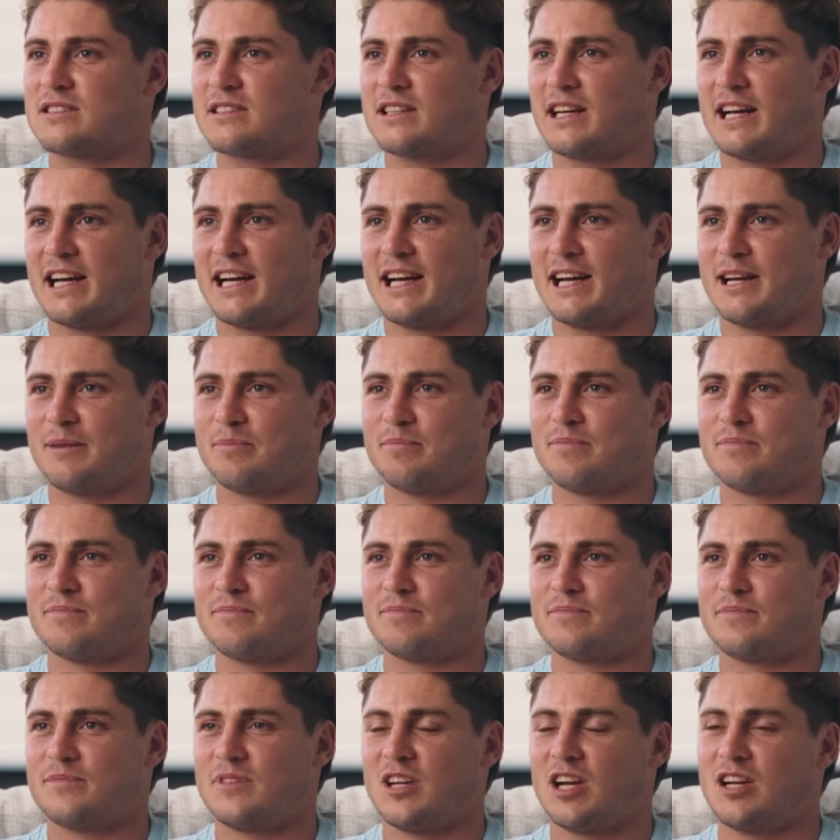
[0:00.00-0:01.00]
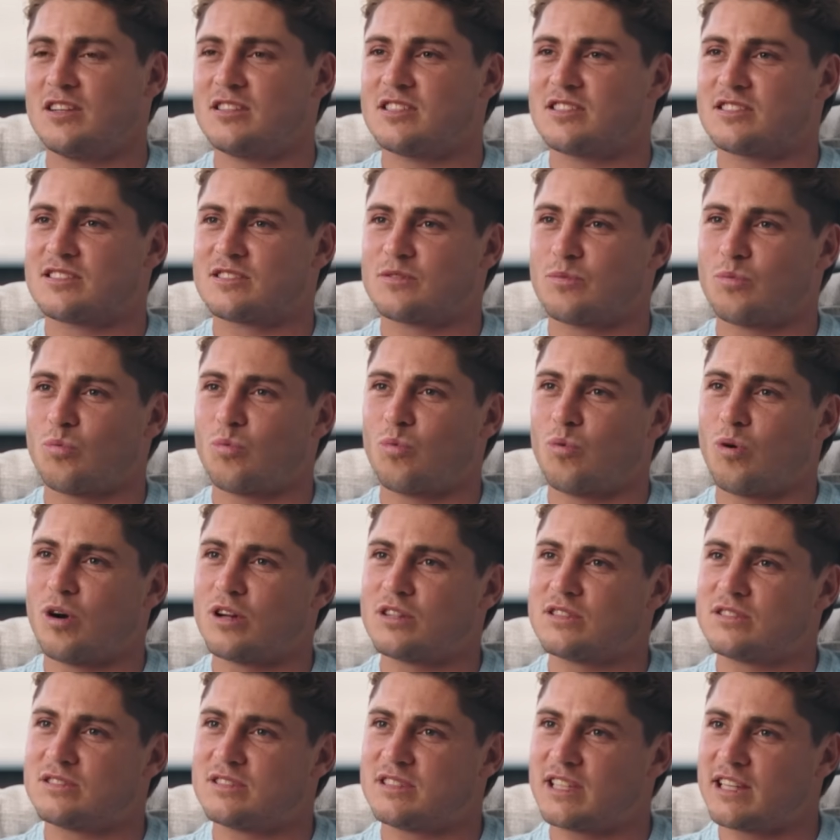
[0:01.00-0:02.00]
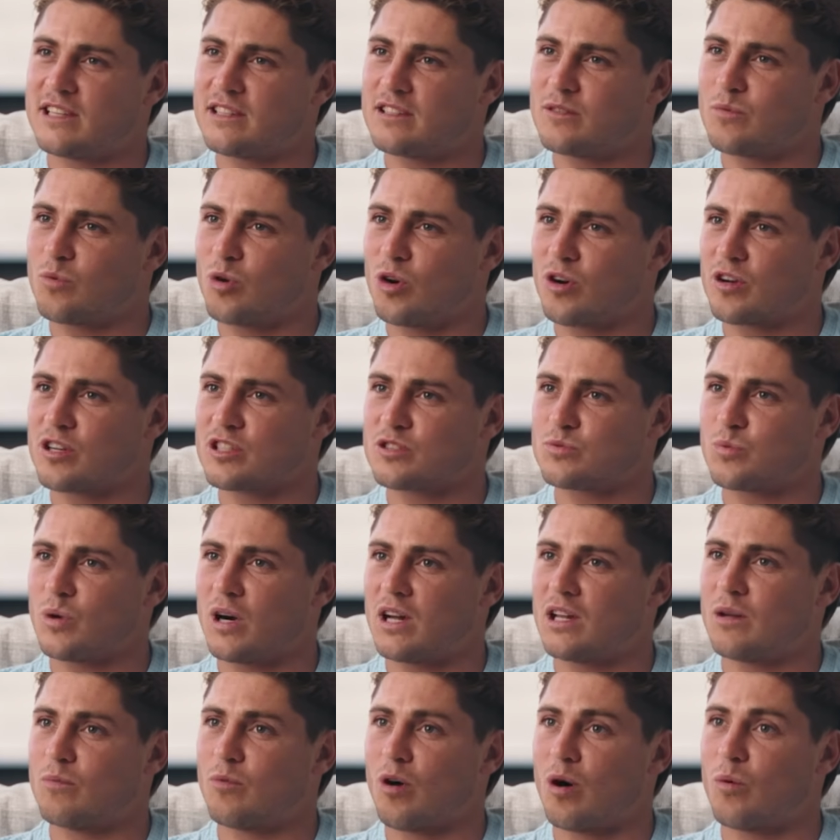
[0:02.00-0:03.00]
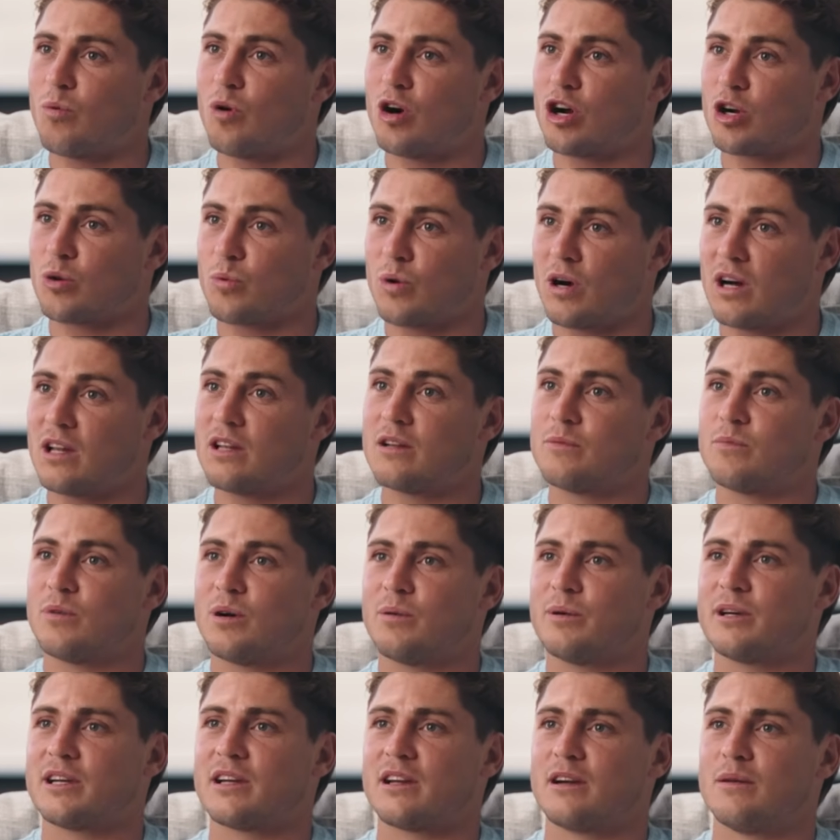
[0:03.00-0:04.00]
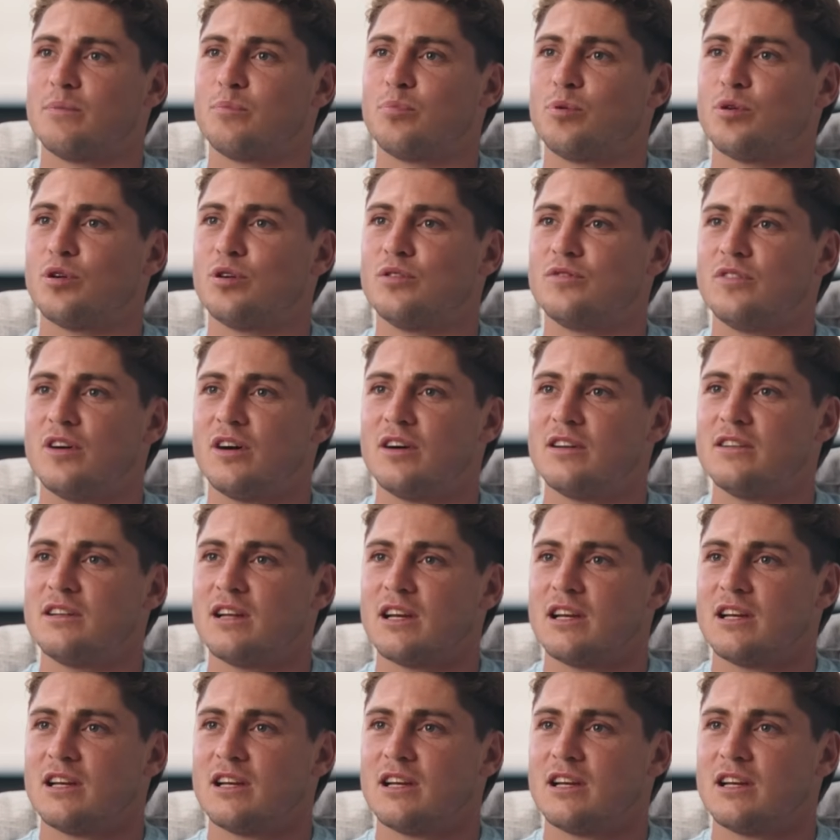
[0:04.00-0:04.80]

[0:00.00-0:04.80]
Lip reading: just what didn't work as well and what worked well and where we can improve on.